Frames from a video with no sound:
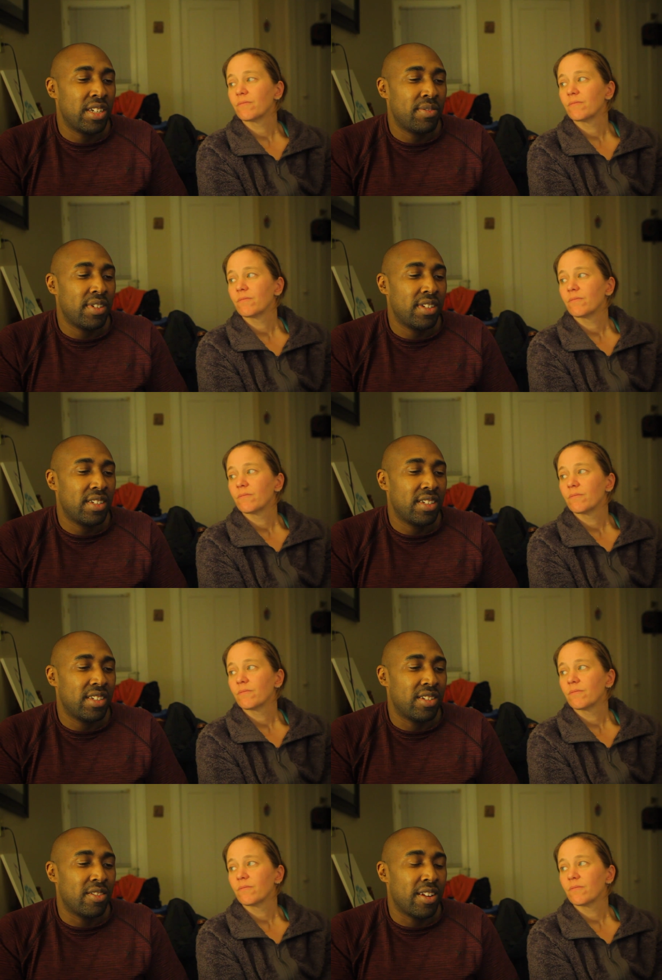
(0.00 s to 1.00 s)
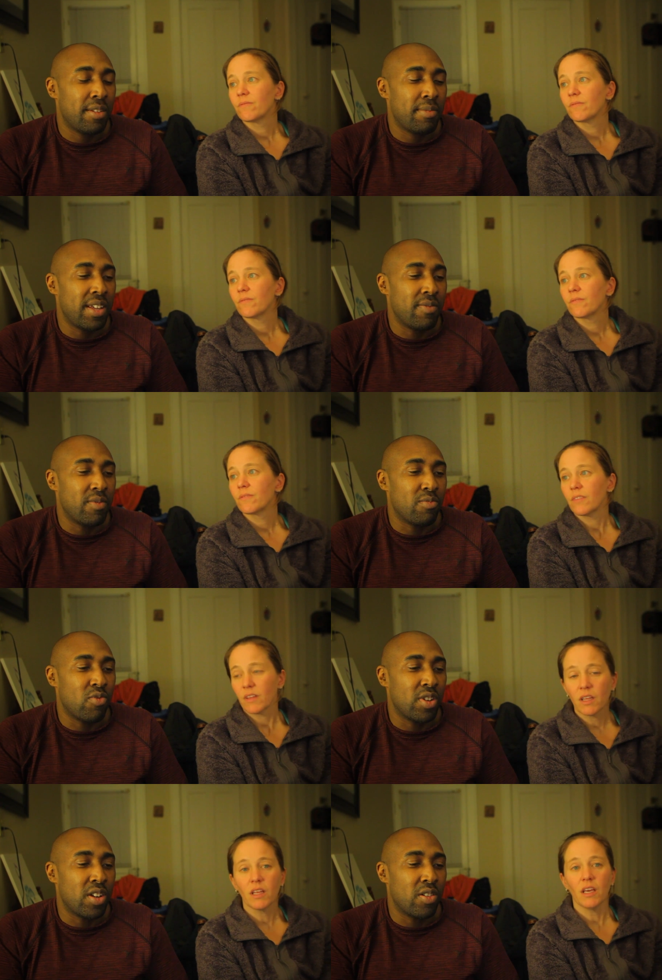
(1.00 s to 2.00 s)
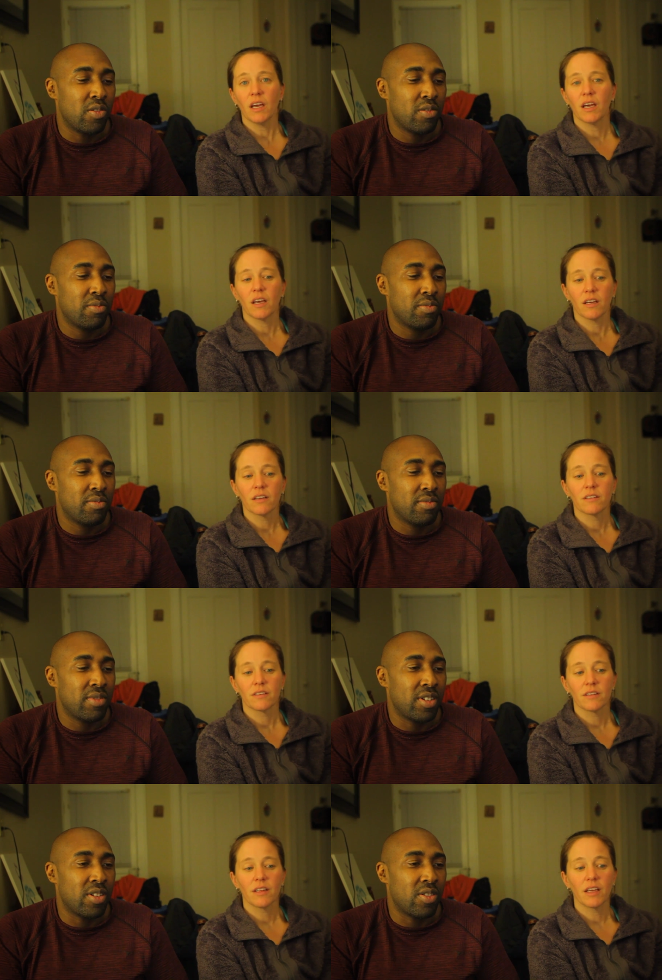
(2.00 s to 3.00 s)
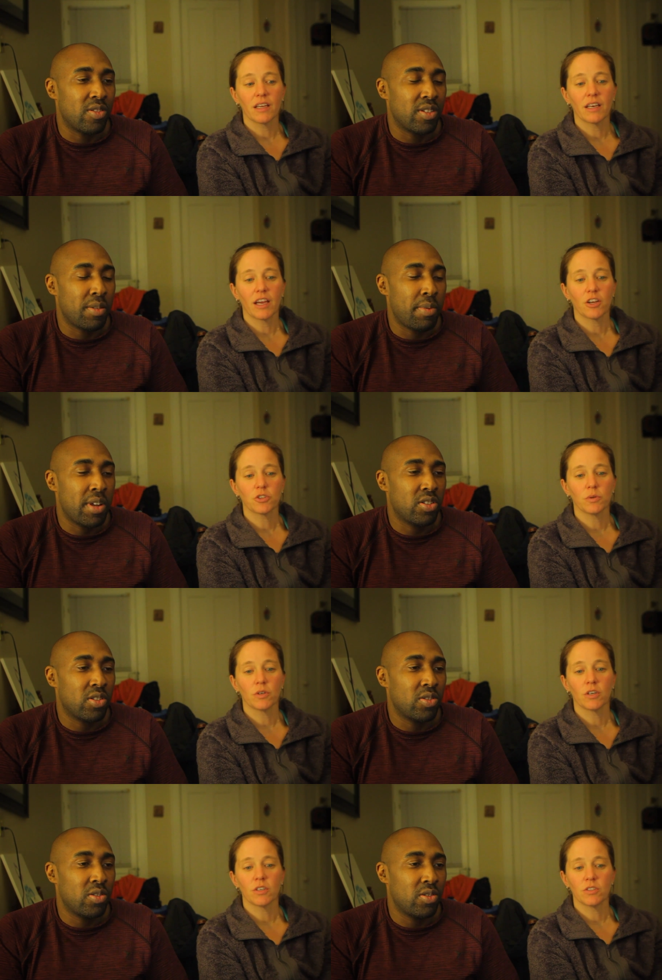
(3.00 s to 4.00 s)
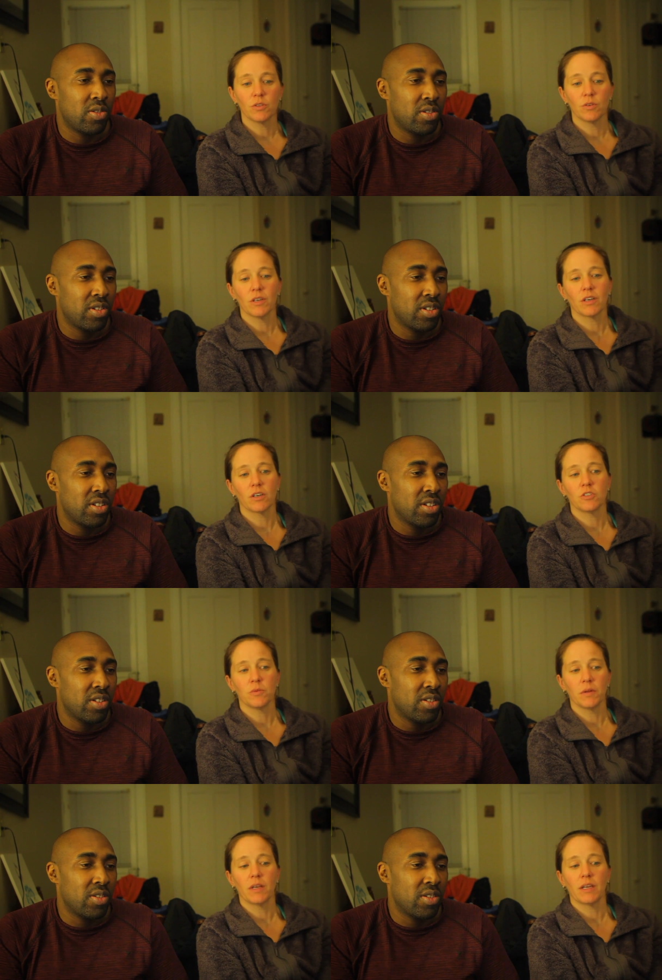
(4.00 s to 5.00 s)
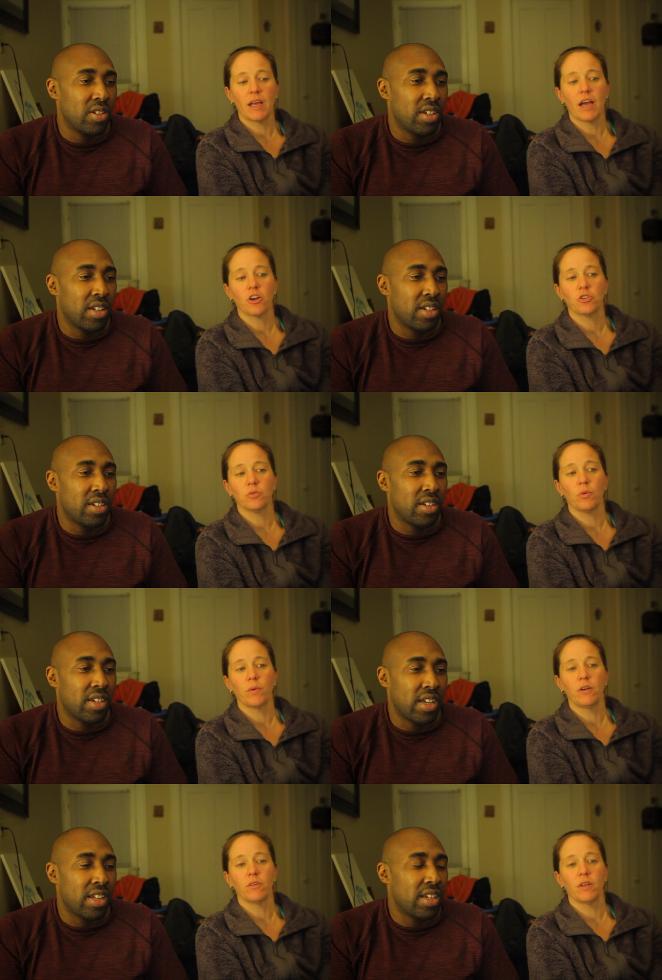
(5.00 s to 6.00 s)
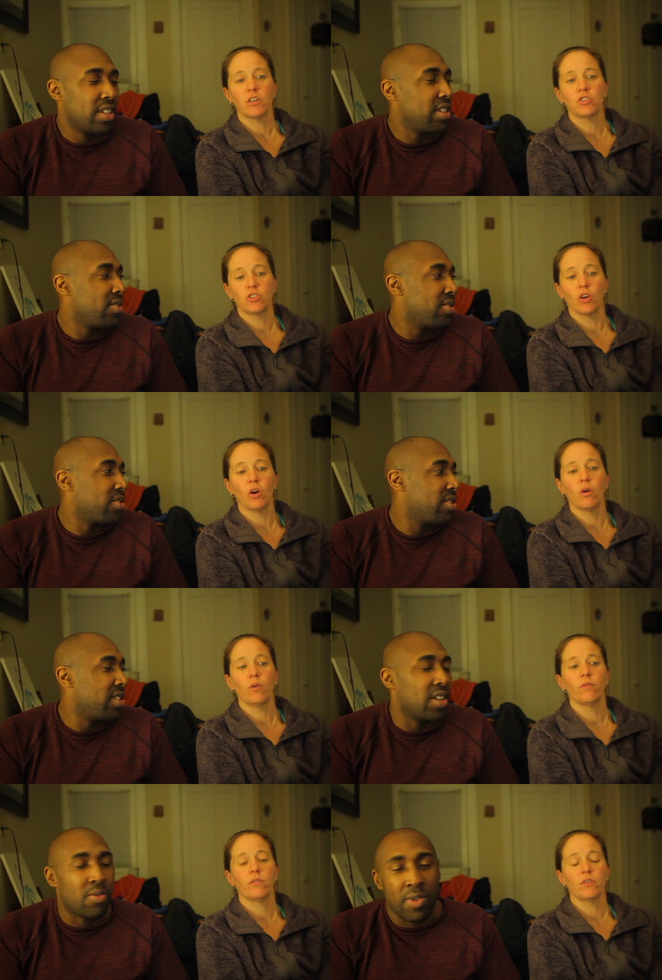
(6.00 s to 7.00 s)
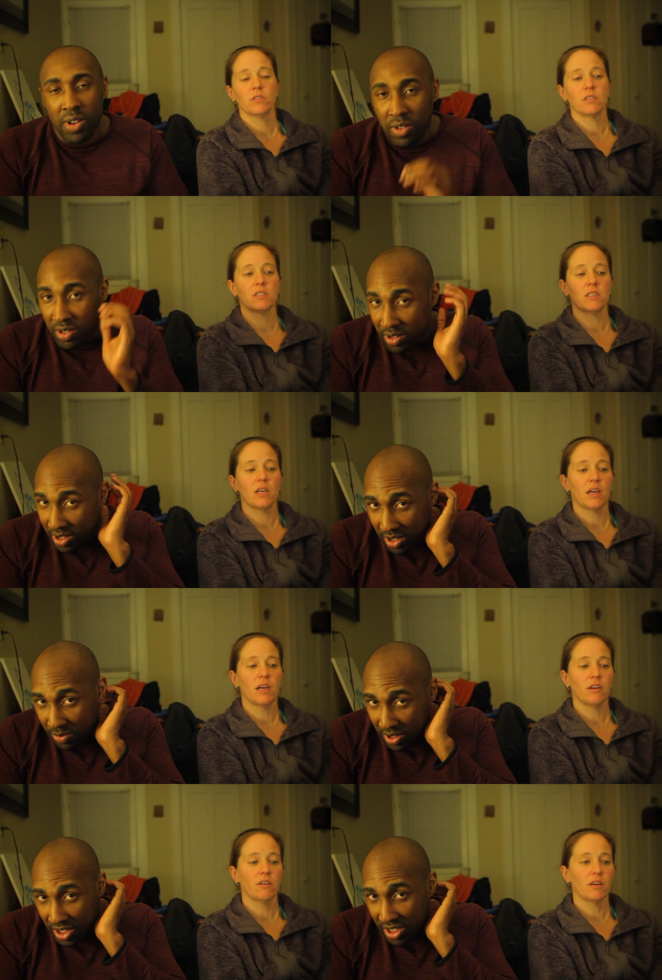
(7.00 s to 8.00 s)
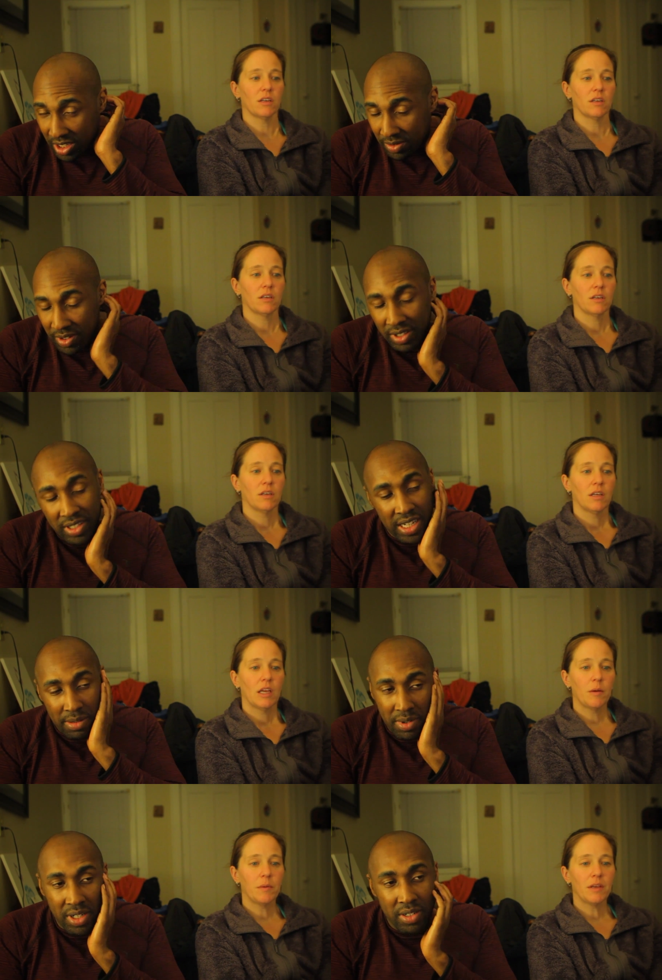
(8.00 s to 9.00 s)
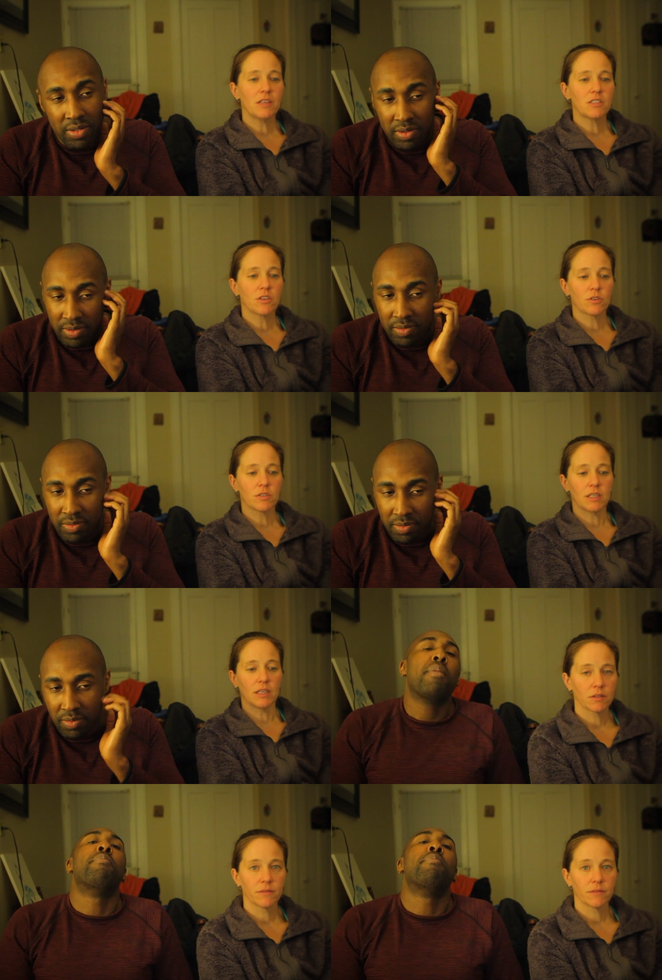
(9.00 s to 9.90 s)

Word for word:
Speaker 1: of it. You know, that'd be even more dope. Yeah you know, like an actual cartoon,
Speaker 2: not cartoon, but like an actual rend like show. Yeah, render. yeah, rendition
Speaker 1: agree. of it. That'd be, It'd be dope. easy to understand.